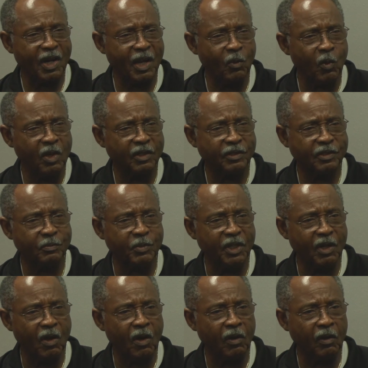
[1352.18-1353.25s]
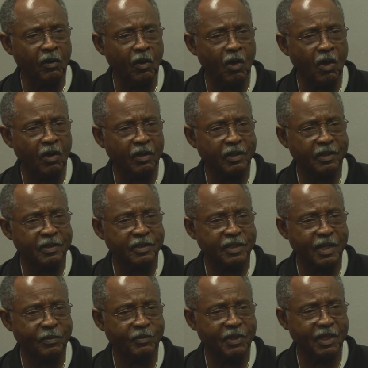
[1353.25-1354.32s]
I wanted to be all along,
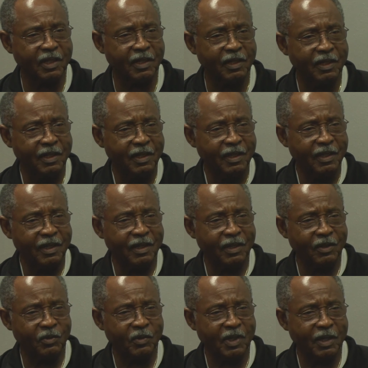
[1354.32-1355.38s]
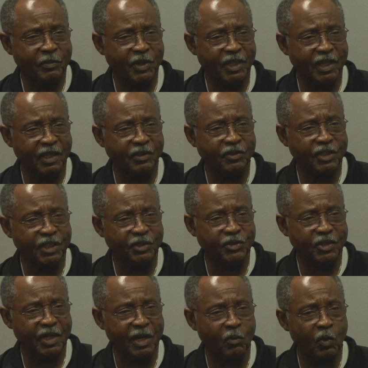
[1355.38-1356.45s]
except when I began
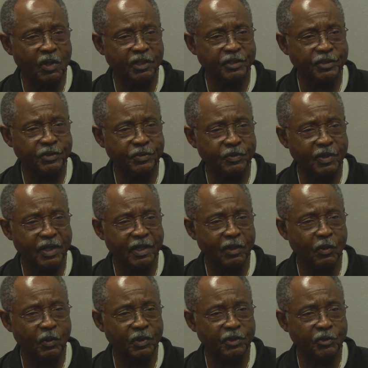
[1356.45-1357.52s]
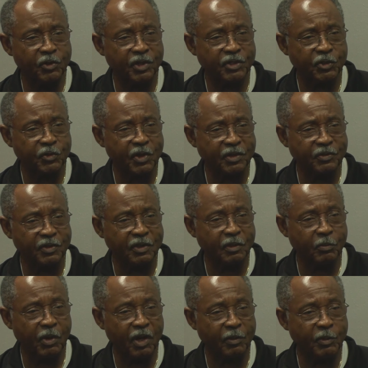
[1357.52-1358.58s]
teaching, I wanted to go in the U.S. Treasury
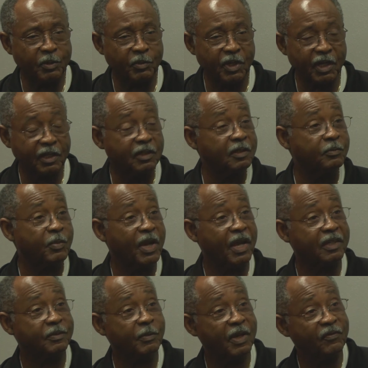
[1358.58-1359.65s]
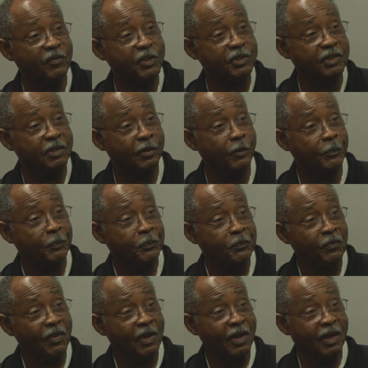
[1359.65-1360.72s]
Department, but I couldn't pass my physical.
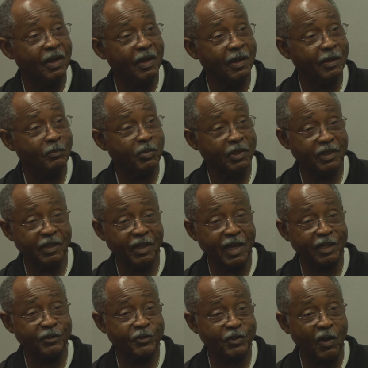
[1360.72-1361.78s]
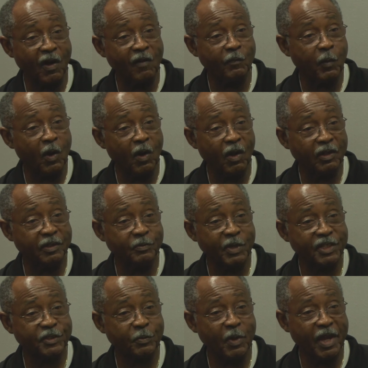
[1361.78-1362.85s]
I played a lot of softball and
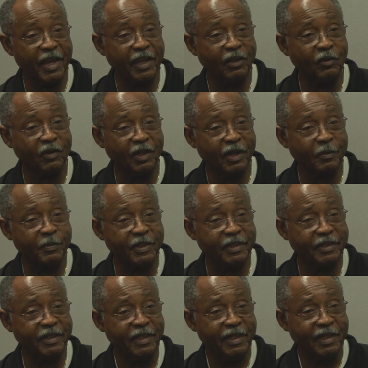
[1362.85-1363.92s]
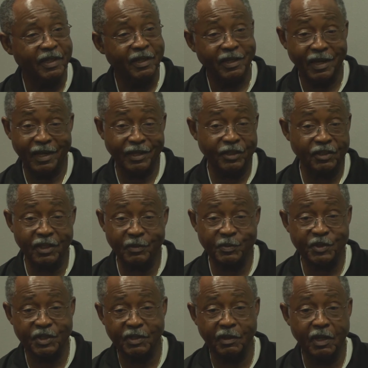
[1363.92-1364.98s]
messed my ankle up, and I ended up
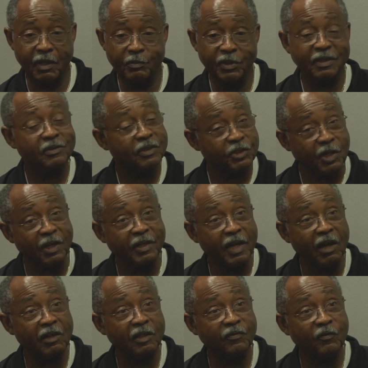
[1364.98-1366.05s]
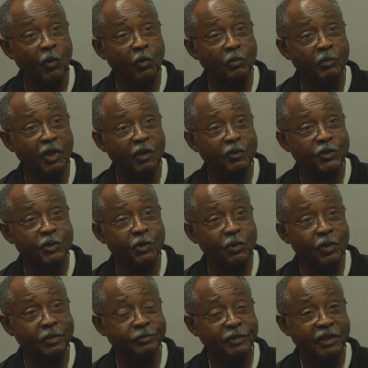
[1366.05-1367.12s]
starting out at Fulton Middle
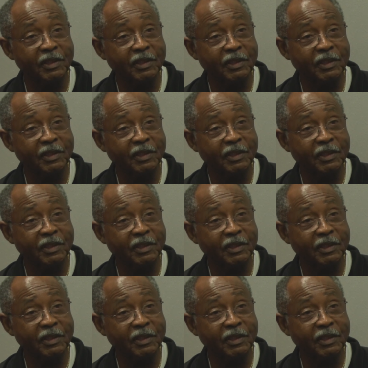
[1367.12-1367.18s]
School.